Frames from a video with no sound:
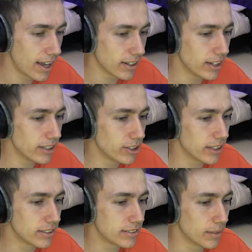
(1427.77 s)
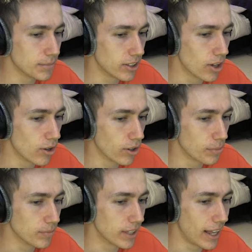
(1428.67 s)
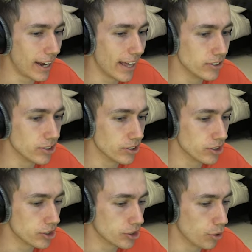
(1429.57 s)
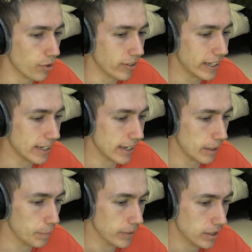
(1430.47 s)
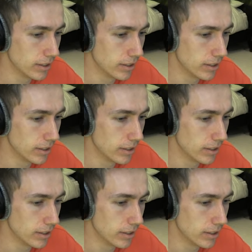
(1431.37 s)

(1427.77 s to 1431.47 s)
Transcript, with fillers: I could literally come to the come to that ledge and just shoot a fleet at him.